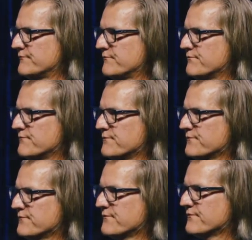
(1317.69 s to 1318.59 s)

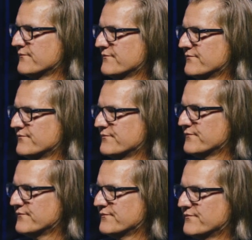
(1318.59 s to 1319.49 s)

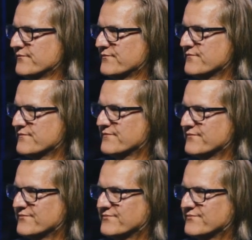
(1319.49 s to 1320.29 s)
[no speech]